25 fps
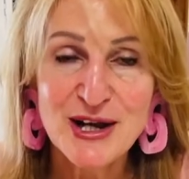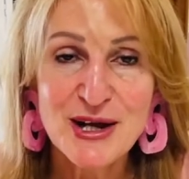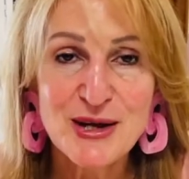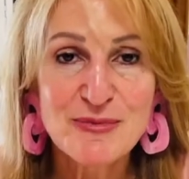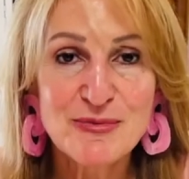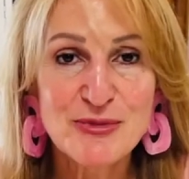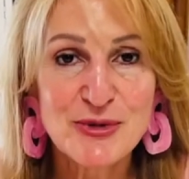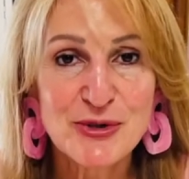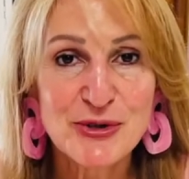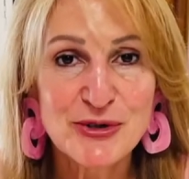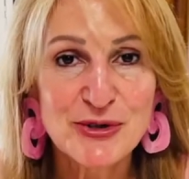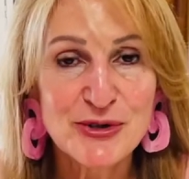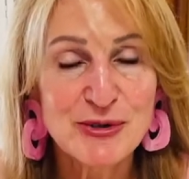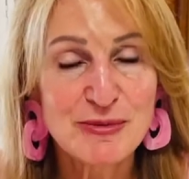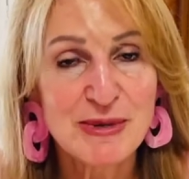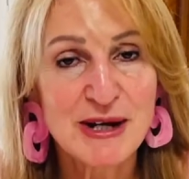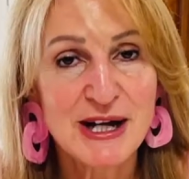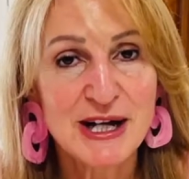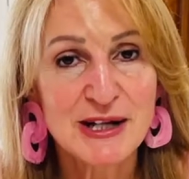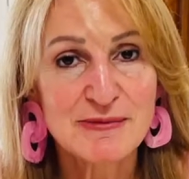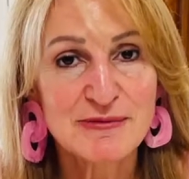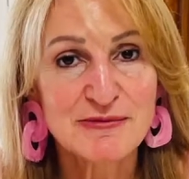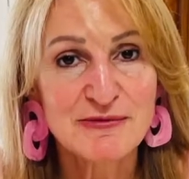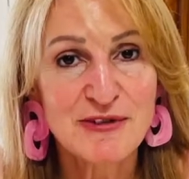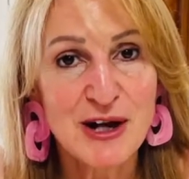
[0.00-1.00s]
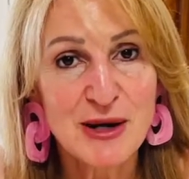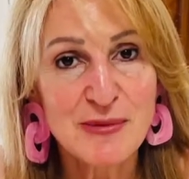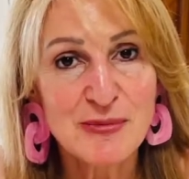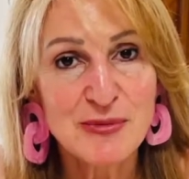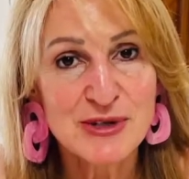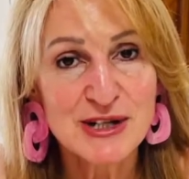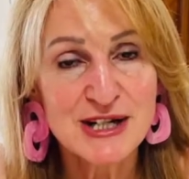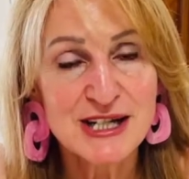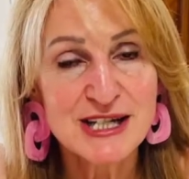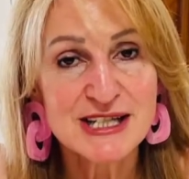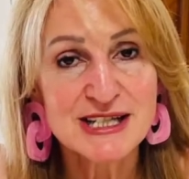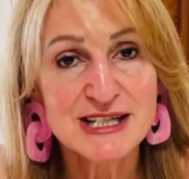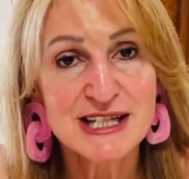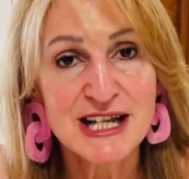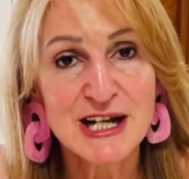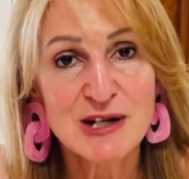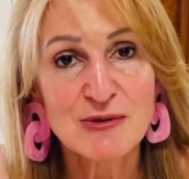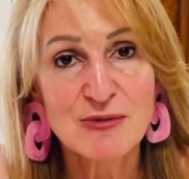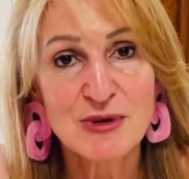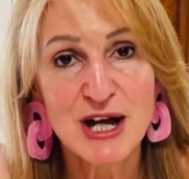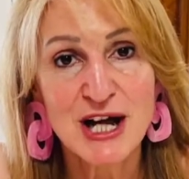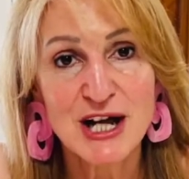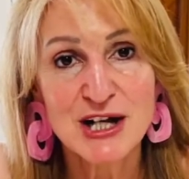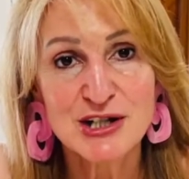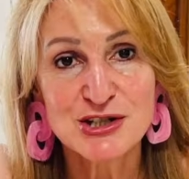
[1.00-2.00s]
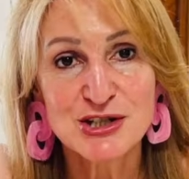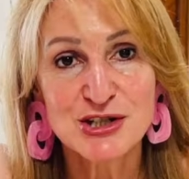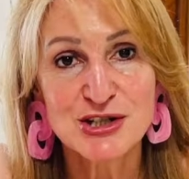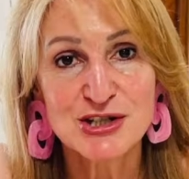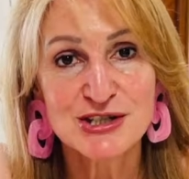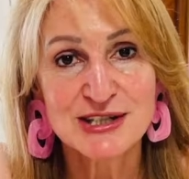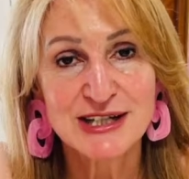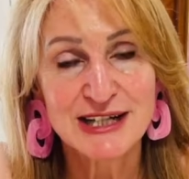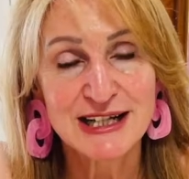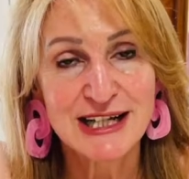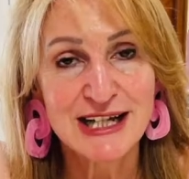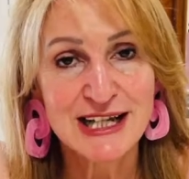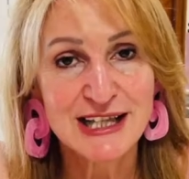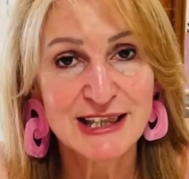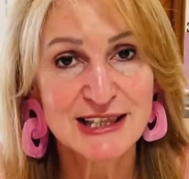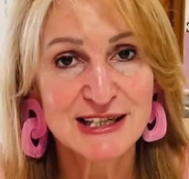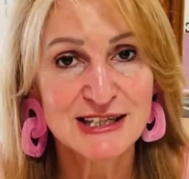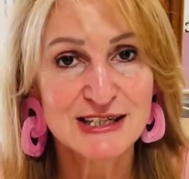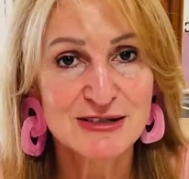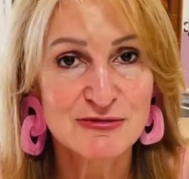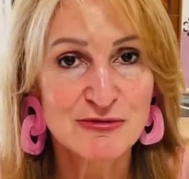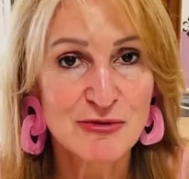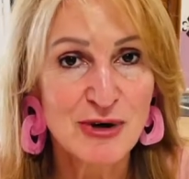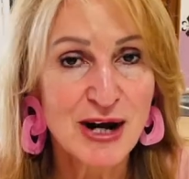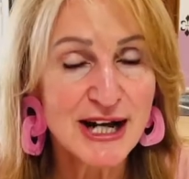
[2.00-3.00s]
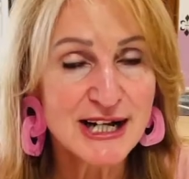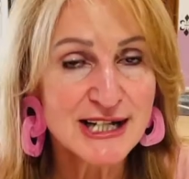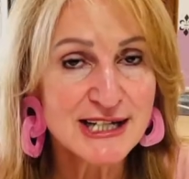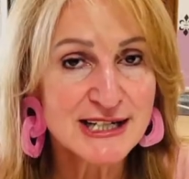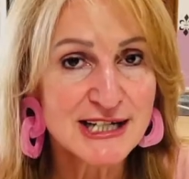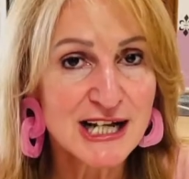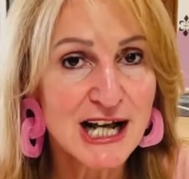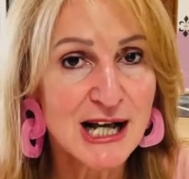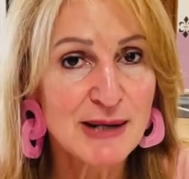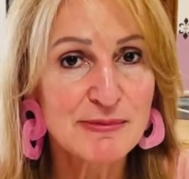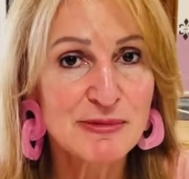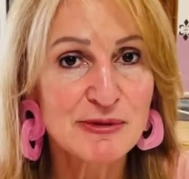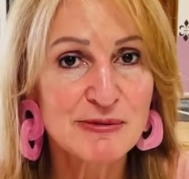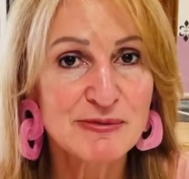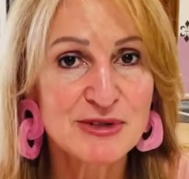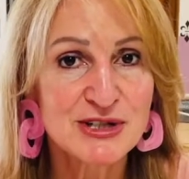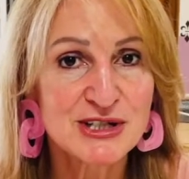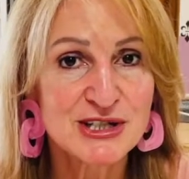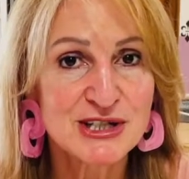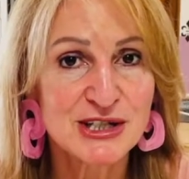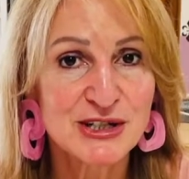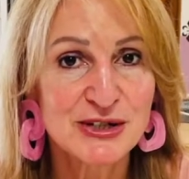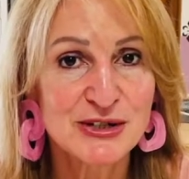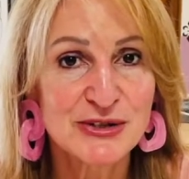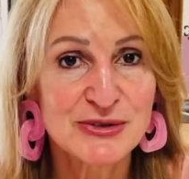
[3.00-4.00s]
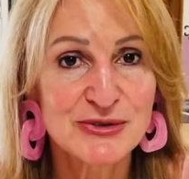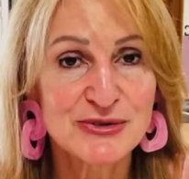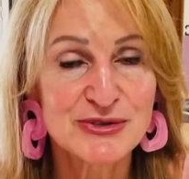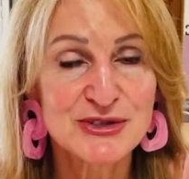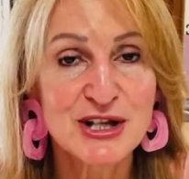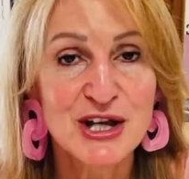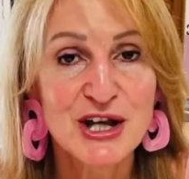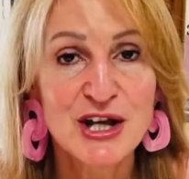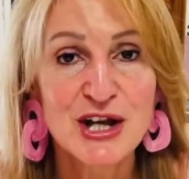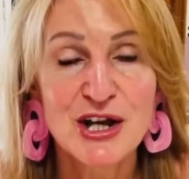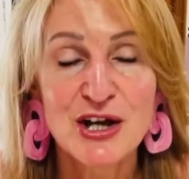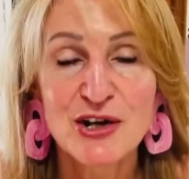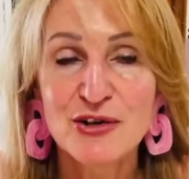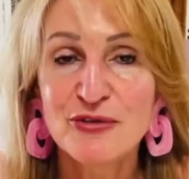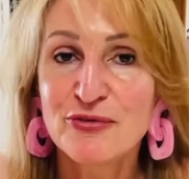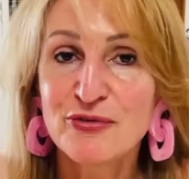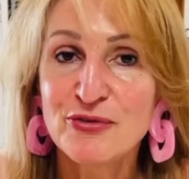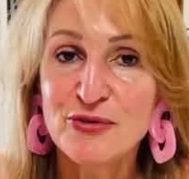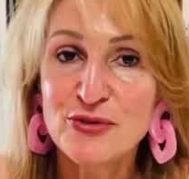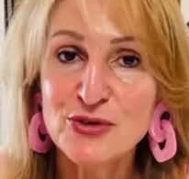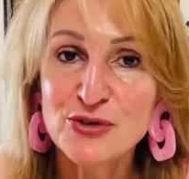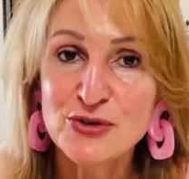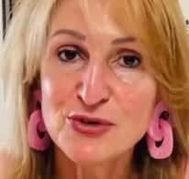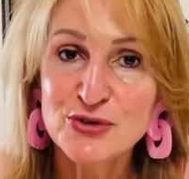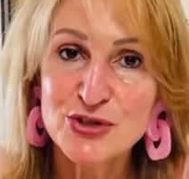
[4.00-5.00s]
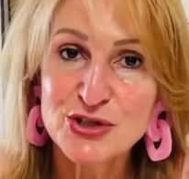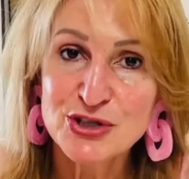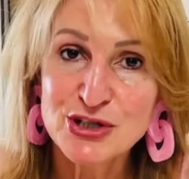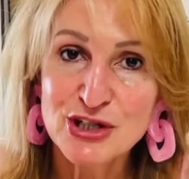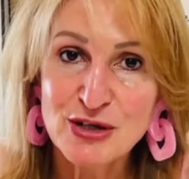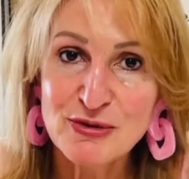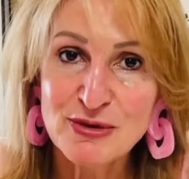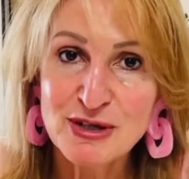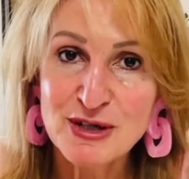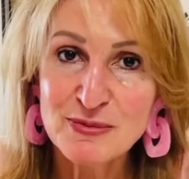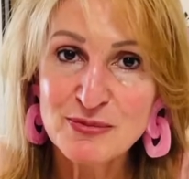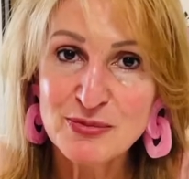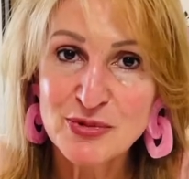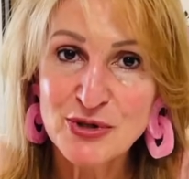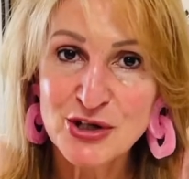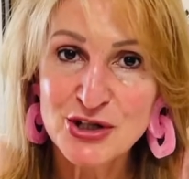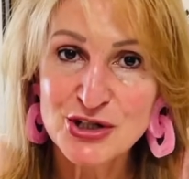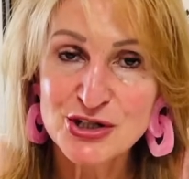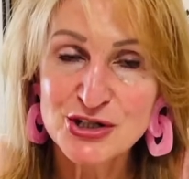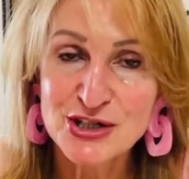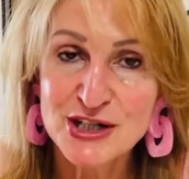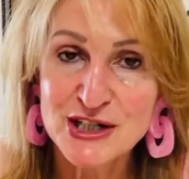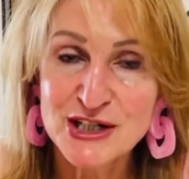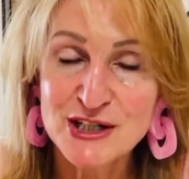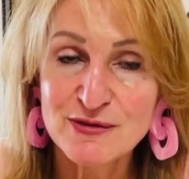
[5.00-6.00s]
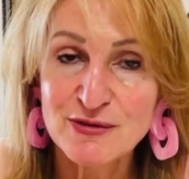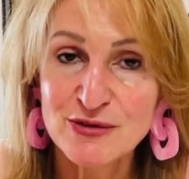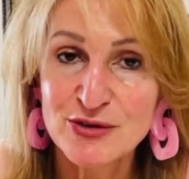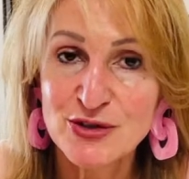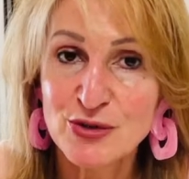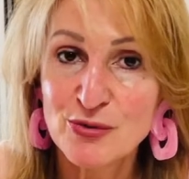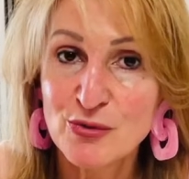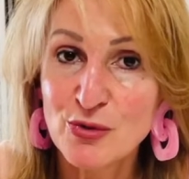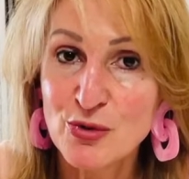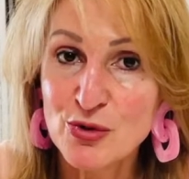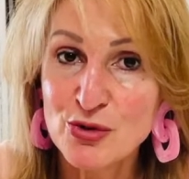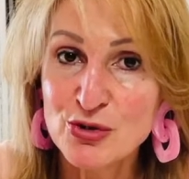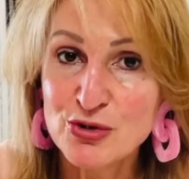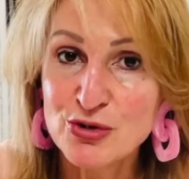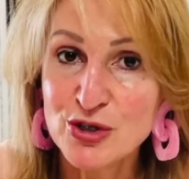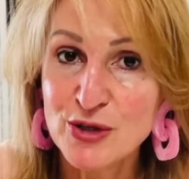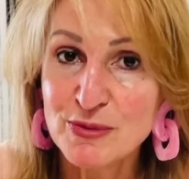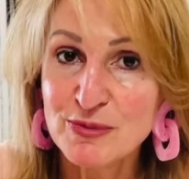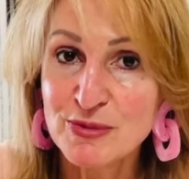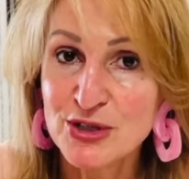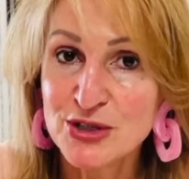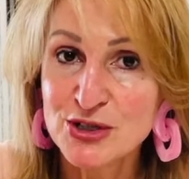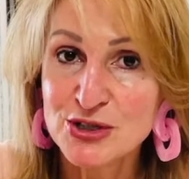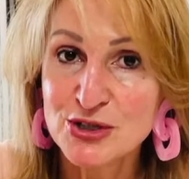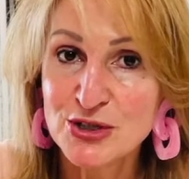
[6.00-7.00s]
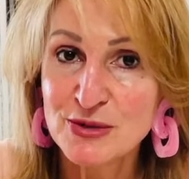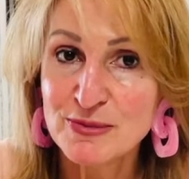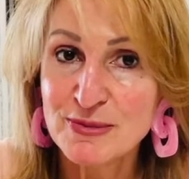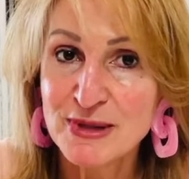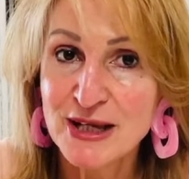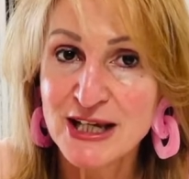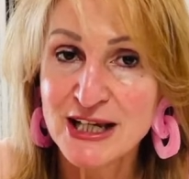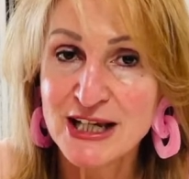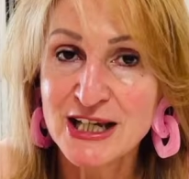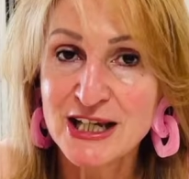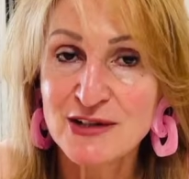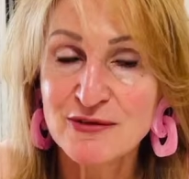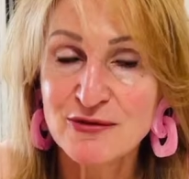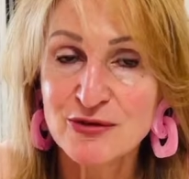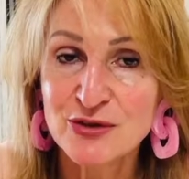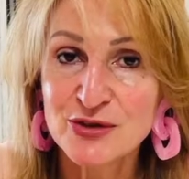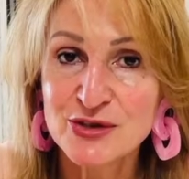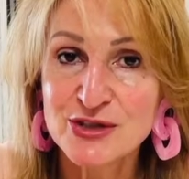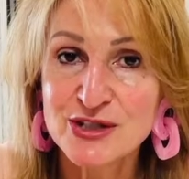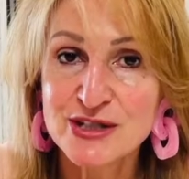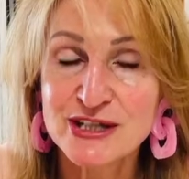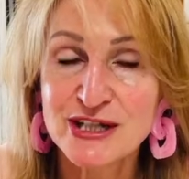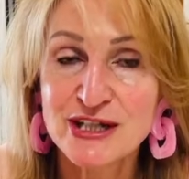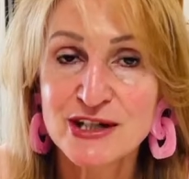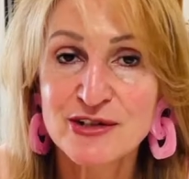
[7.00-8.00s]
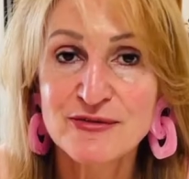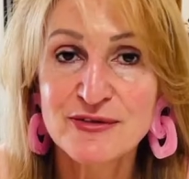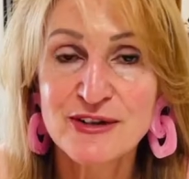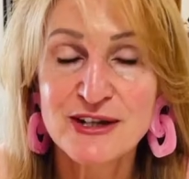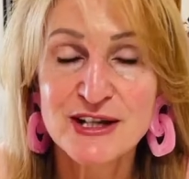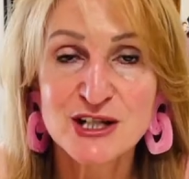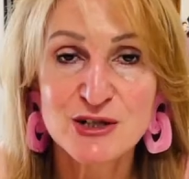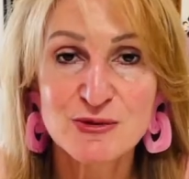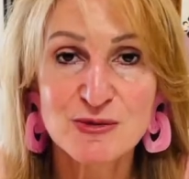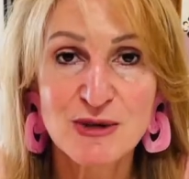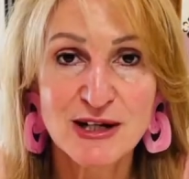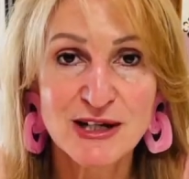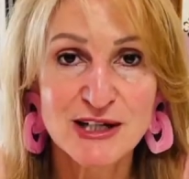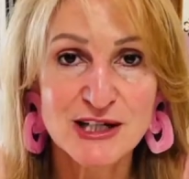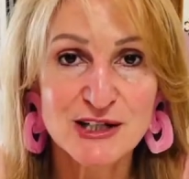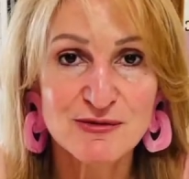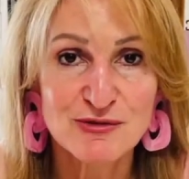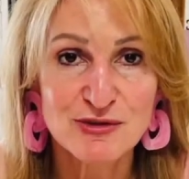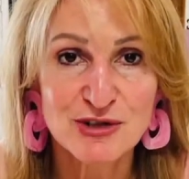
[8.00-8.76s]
more about fabrics and how to select the right type of materials for your sewing projects, for your wardrobe that you're making for yourself as well as for